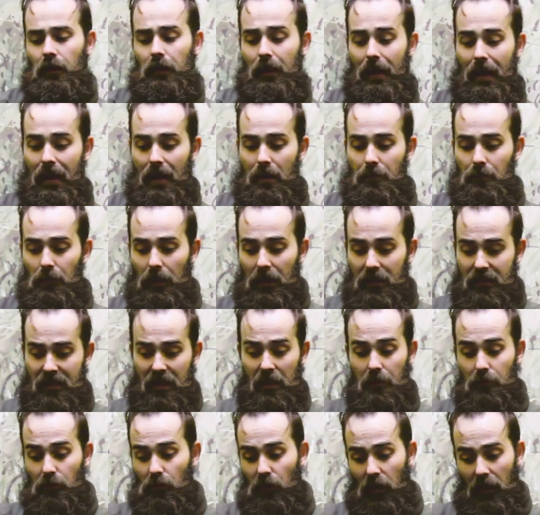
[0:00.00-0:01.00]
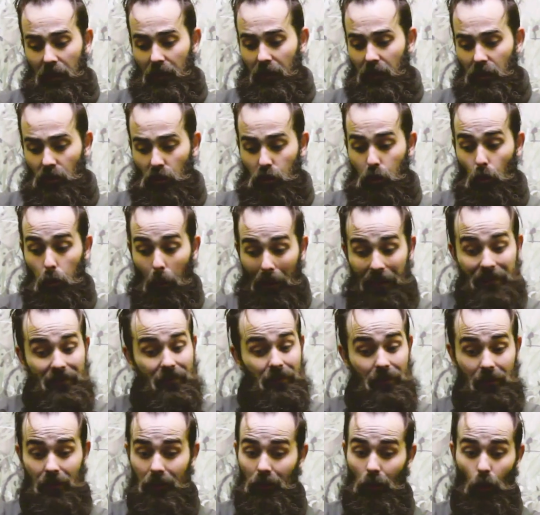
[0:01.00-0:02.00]
It's keeping the
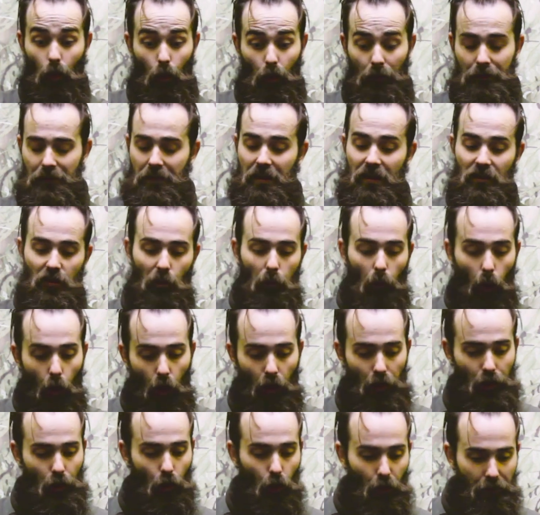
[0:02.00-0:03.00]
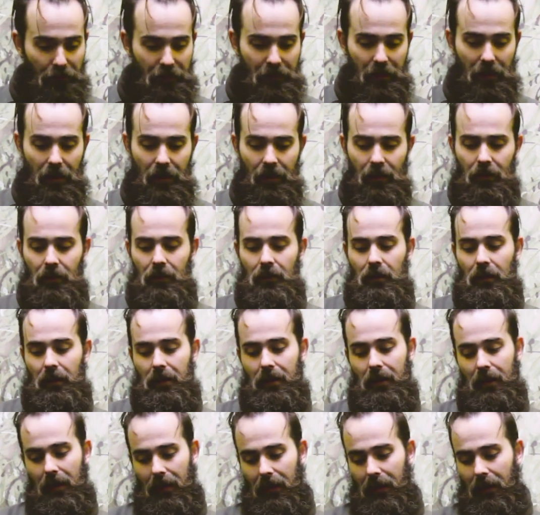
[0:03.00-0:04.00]
wind off you, the water off you,
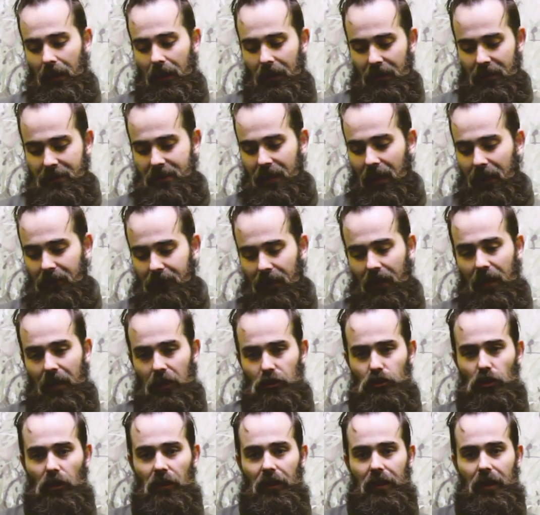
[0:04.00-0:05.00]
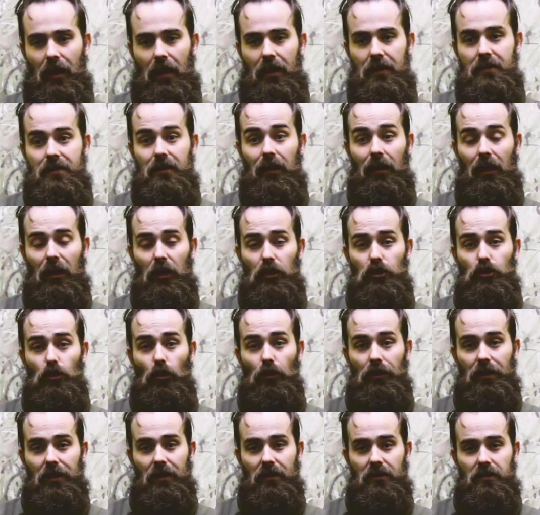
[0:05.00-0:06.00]
and it's adding an extra layer of insulation
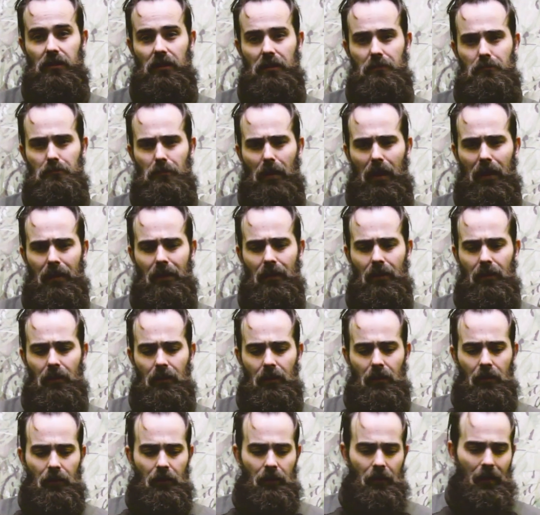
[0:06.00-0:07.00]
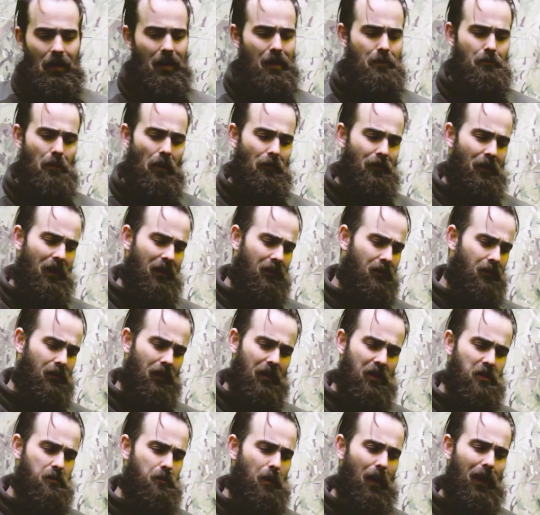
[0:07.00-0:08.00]
onto your sleeping bag. I've heard
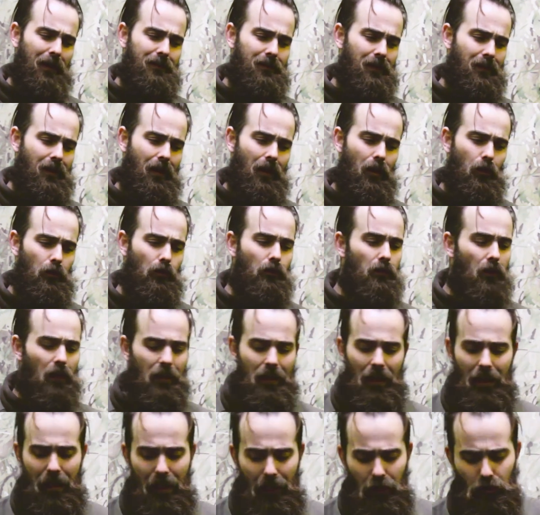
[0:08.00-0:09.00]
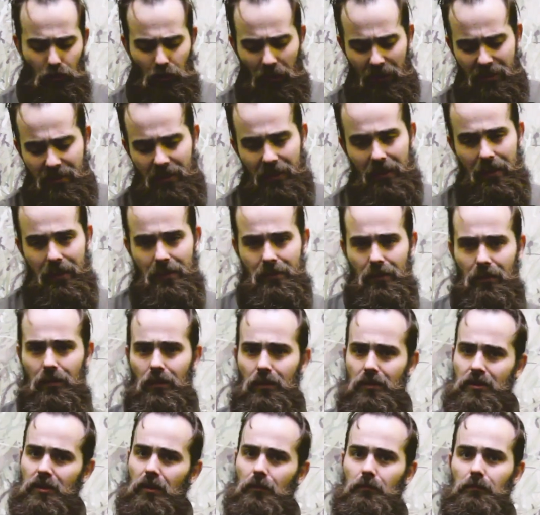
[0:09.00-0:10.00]
things banded around like an extra season
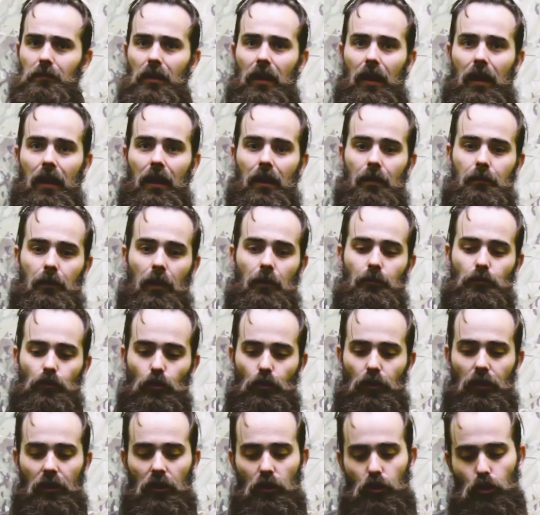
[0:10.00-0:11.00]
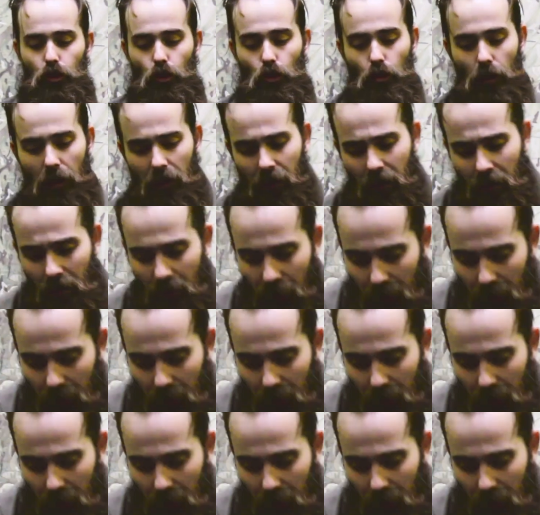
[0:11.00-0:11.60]
or something like that. I'm not really sure.